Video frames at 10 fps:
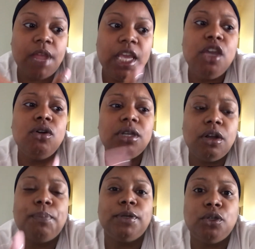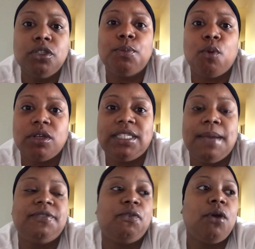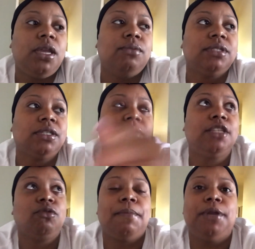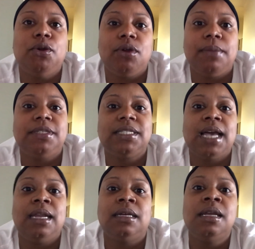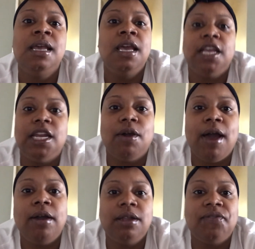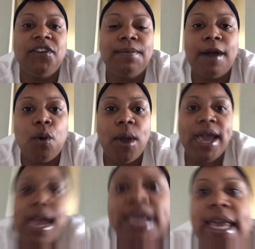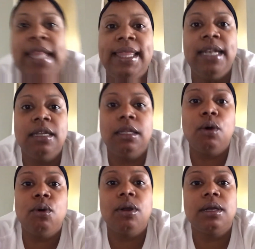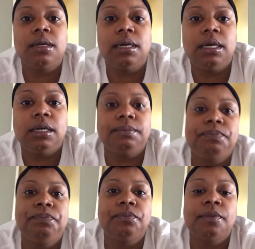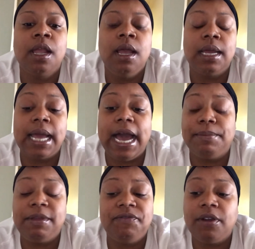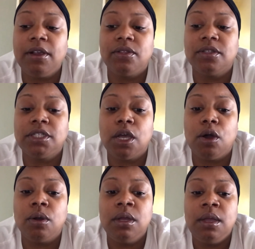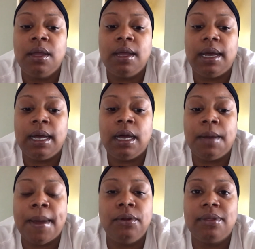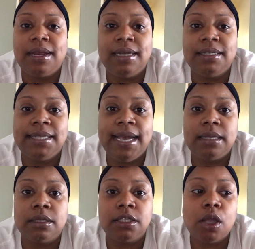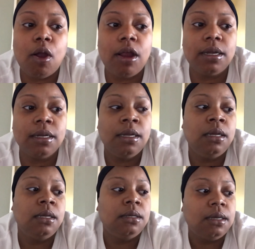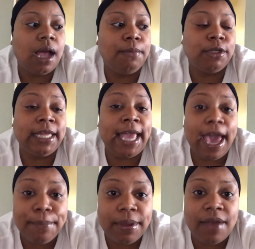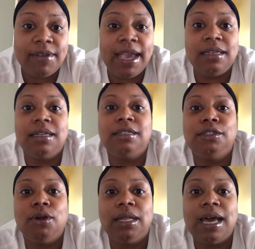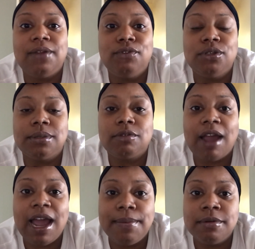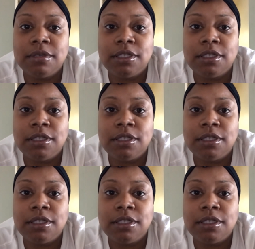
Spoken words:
He'll, you know, produce more steps for you. And so that's what I'm doing. I'm just kind of, you know, out here feeling my way and letting the Lord guide me further. So I knew that I just had to start. I'm really happy. I've gained, you know, a lot of new subscribers.